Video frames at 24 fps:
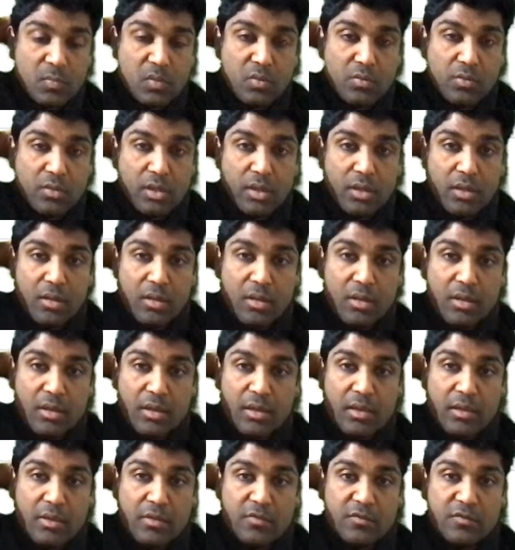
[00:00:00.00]
Okay,
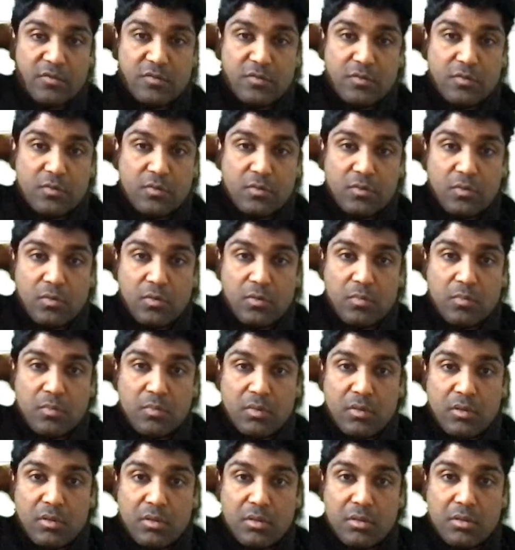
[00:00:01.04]
so
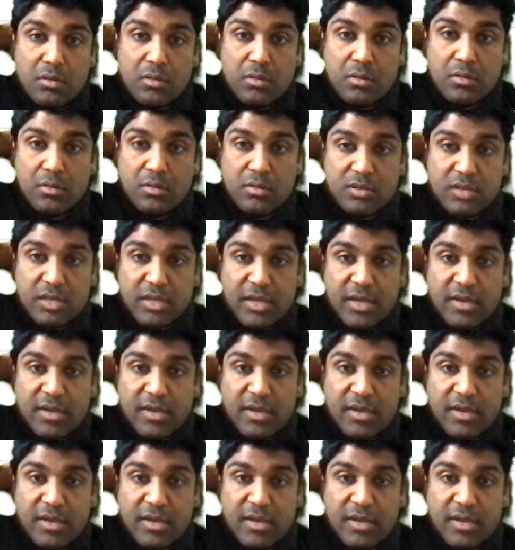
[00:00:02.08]
they